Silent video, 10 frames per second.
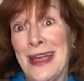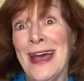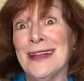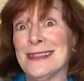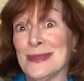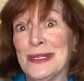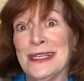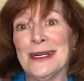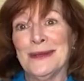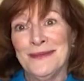had to
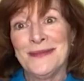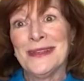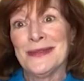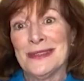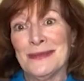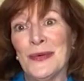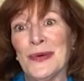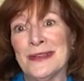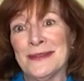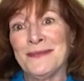speak up. It was
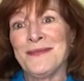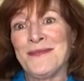important.